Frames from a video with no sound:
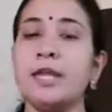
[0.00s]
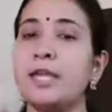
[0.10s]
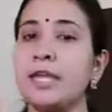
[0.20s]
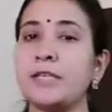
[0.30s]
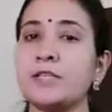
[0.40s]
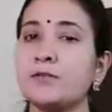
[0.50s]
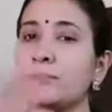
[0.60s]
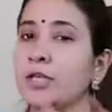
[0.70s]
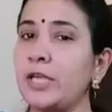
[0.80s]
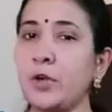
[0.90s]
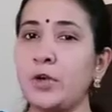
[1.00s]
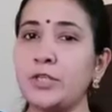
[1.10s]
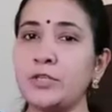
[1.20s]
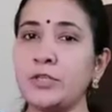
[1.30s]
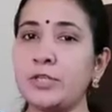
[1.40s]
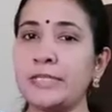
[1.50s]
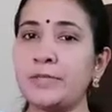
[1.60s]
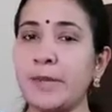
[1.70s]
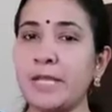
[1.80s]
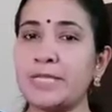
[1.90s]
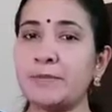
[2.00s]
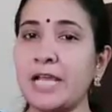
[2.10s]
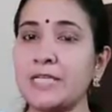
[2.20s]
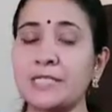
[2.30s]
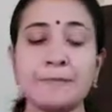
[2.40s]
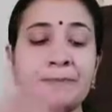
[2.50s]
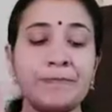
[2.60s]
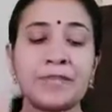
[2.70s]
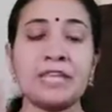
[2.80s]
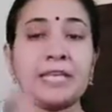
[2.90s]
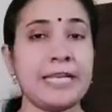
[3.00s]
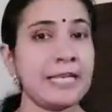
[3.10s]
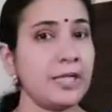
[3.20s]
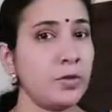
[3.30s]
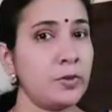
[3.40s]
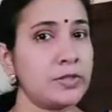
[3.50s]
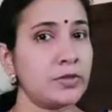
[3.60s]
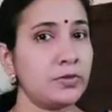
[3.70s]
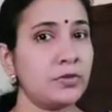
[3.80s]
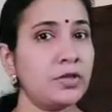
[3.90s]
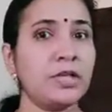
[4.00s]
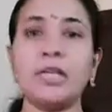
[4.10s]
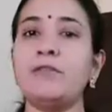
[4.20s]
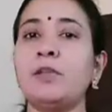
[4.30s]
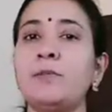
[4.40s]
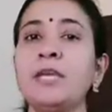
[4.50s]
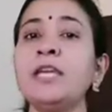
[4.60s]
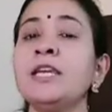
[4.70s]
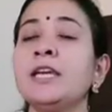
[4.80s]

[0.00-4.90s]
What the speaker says: He has to work according to the rich man's plans. The lady also, he will be